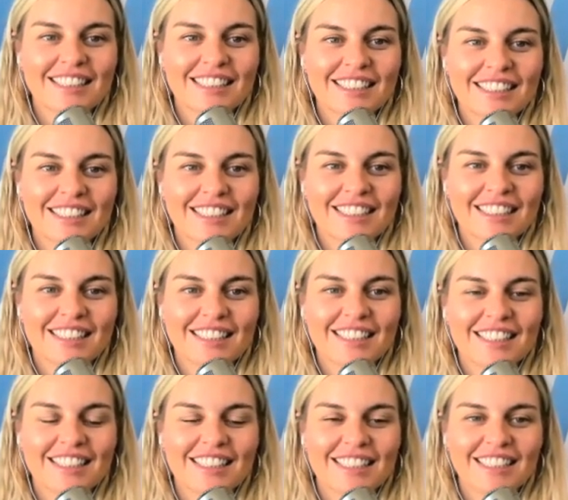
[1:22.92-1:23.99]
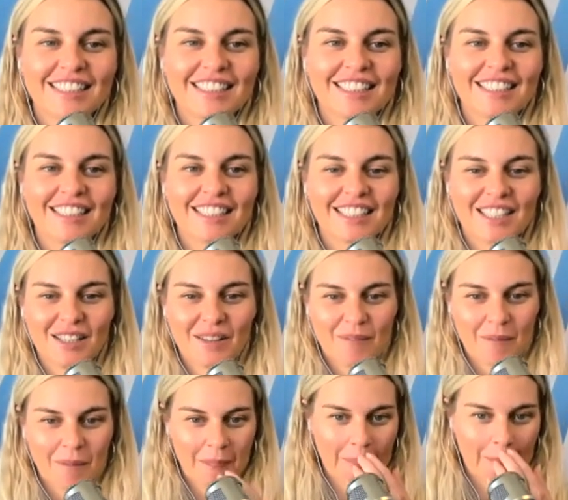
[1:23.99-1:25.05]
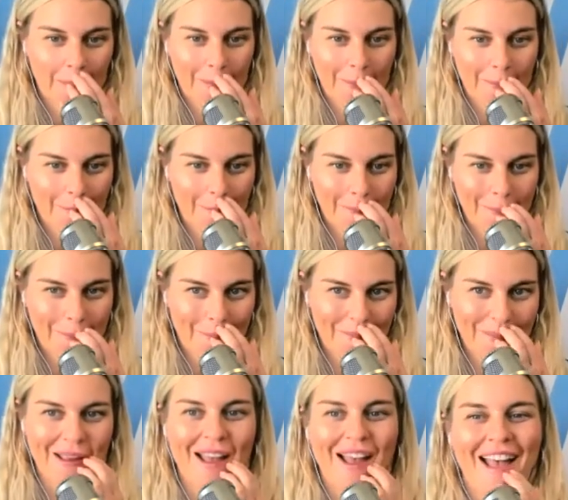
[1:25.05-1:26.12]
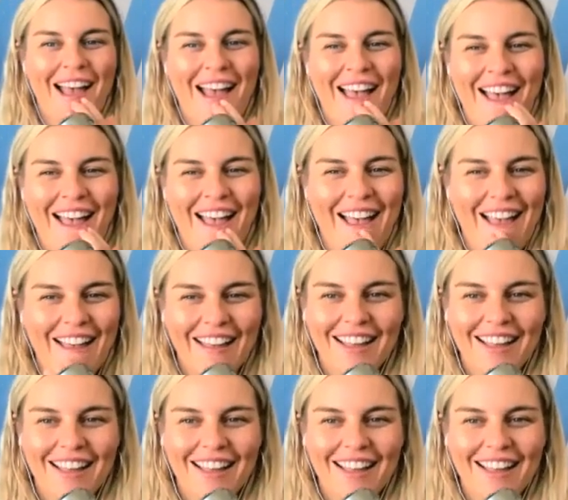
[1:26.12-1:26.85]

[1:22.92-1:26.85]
This person isn't speaking.